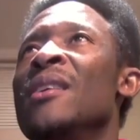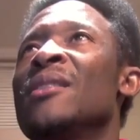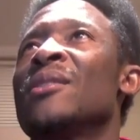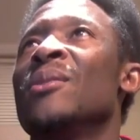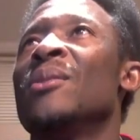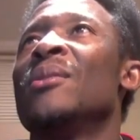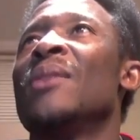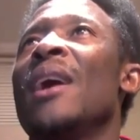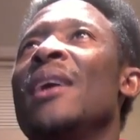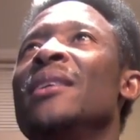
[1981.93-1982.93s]
So,
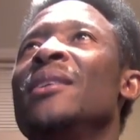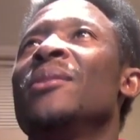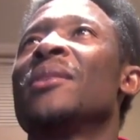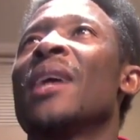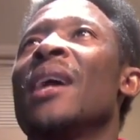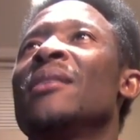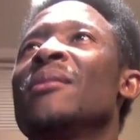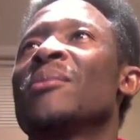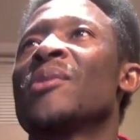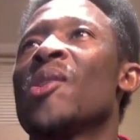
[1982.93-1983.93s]
and you
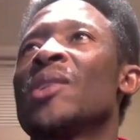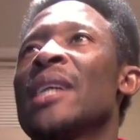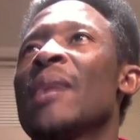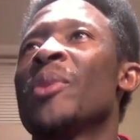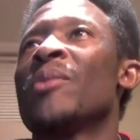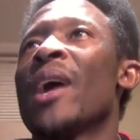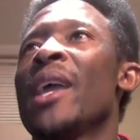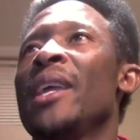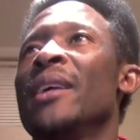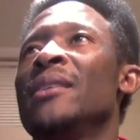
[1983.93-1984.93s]
can contact me right
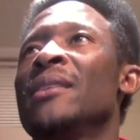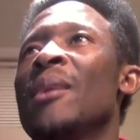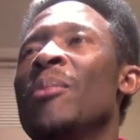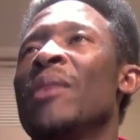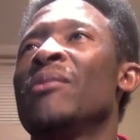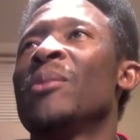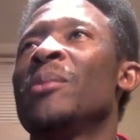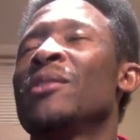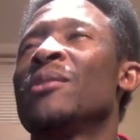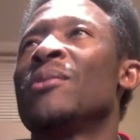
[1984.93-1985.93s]
here. These are my
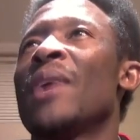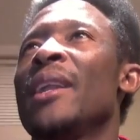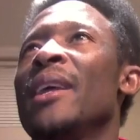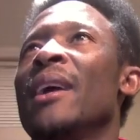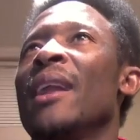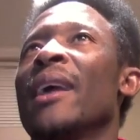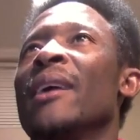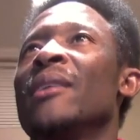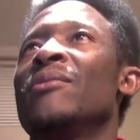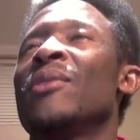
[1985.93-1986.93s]
information right there. I like
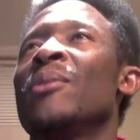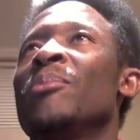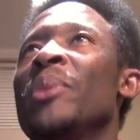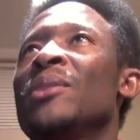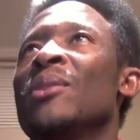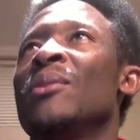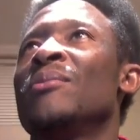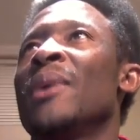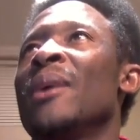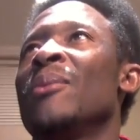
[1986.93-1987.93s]
at the front page of
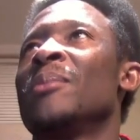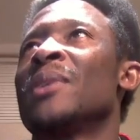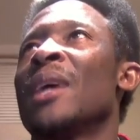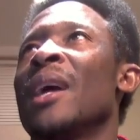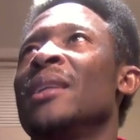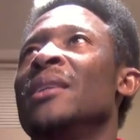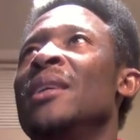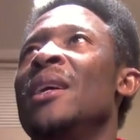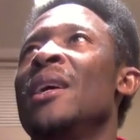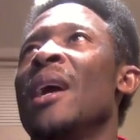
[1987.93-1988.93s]
my website,
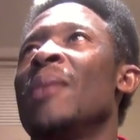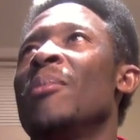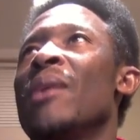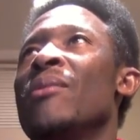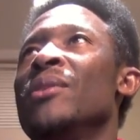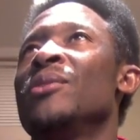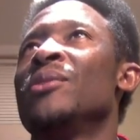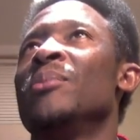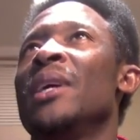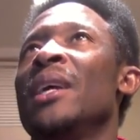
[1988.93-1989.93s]
and my
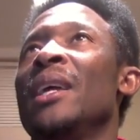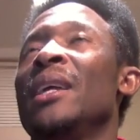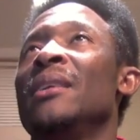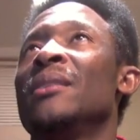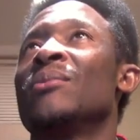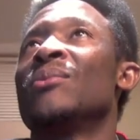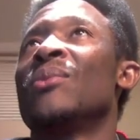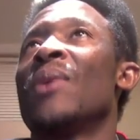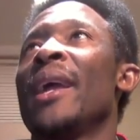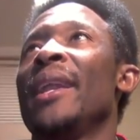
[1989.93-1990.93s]
resume is
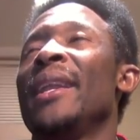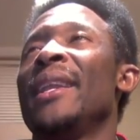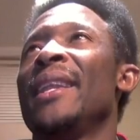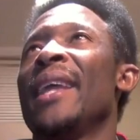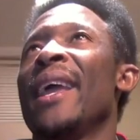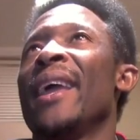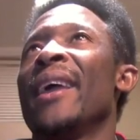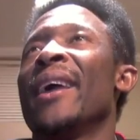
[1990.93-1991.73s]
right there,